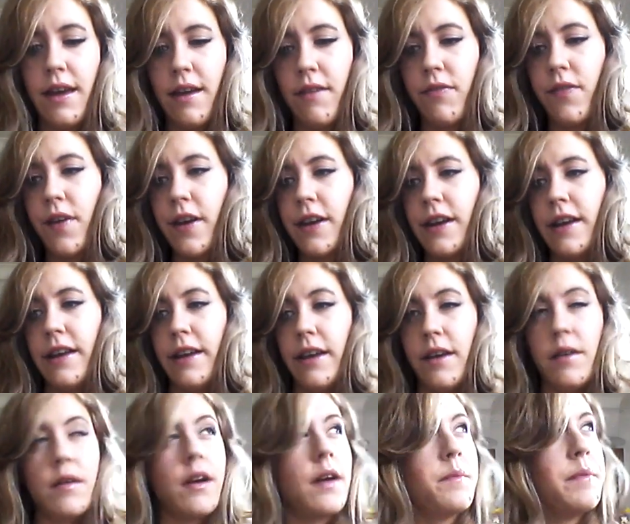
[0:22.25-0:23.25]

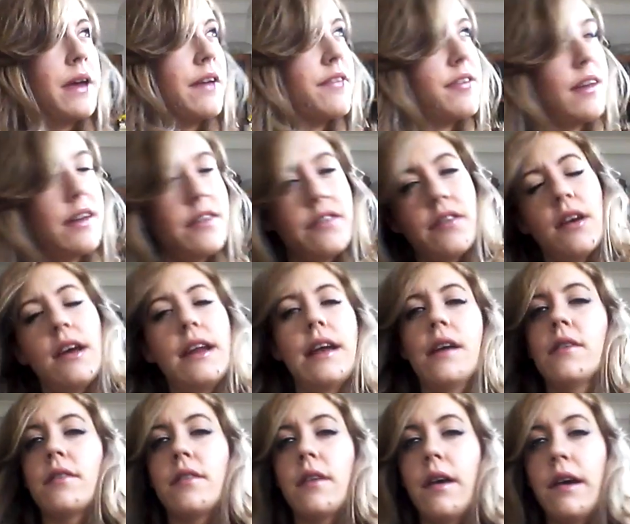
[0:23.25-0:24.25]
finally a bit of sunshine
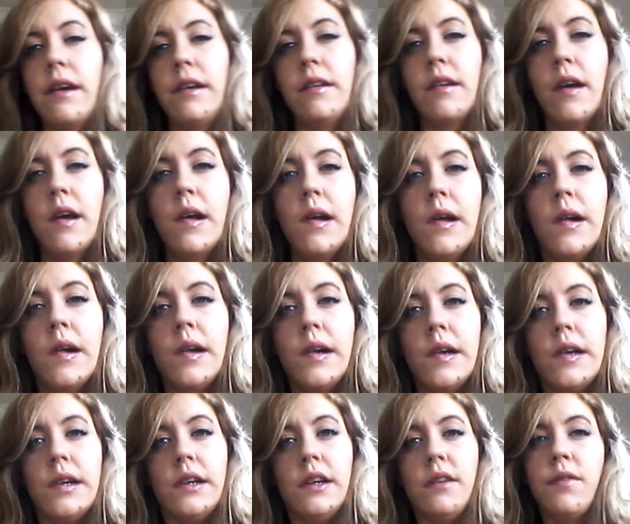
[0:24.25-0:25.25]
outside.
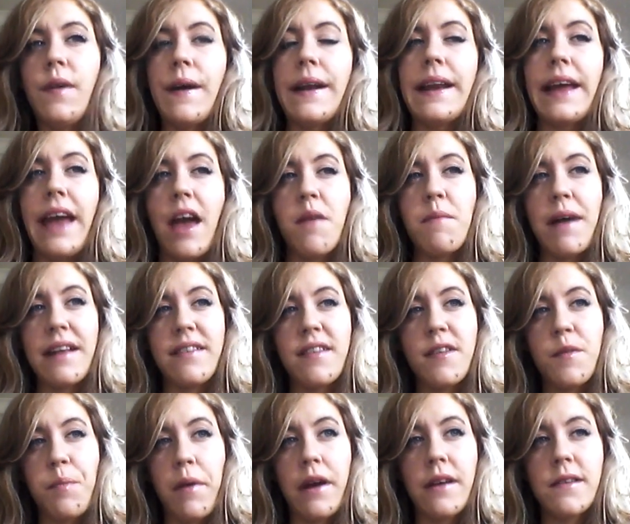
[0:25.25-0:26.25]
Finally getting back
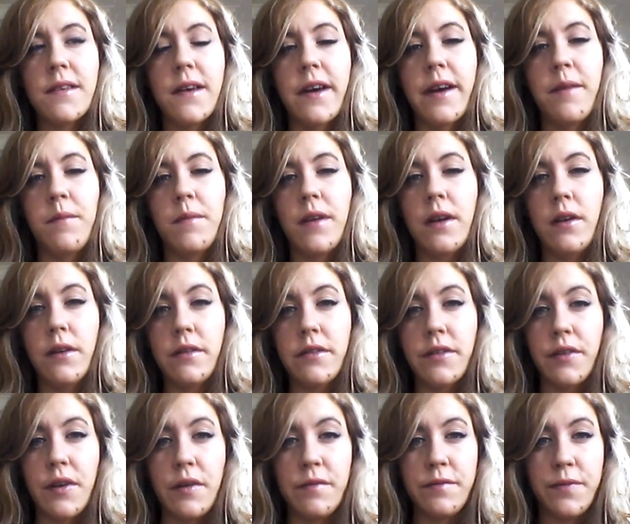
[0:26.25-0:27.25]
to springtime, the
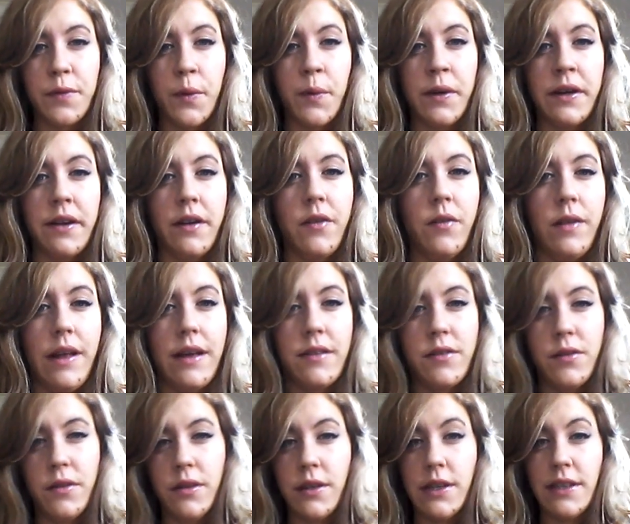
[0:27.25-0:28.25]
clocks have gone forward and all that
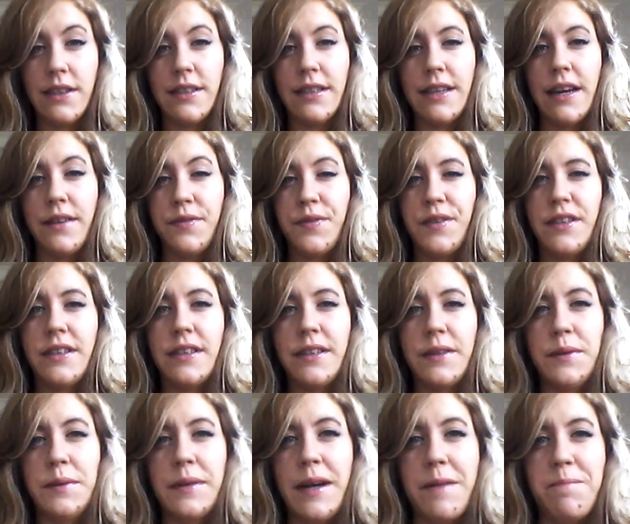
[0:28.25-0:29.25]
sort of good stuff.
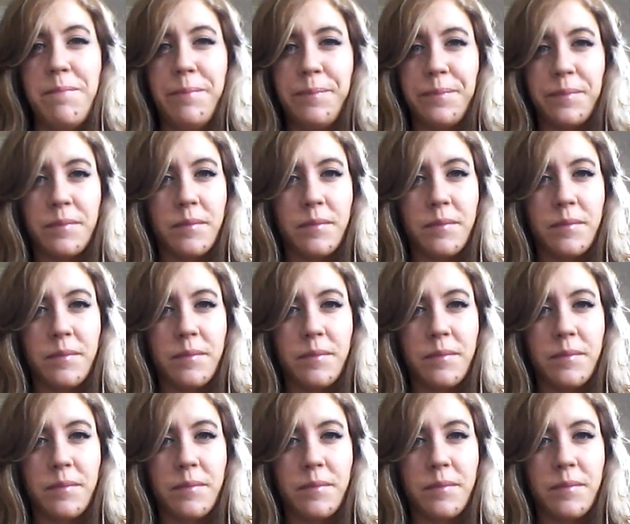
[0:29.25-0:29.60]
So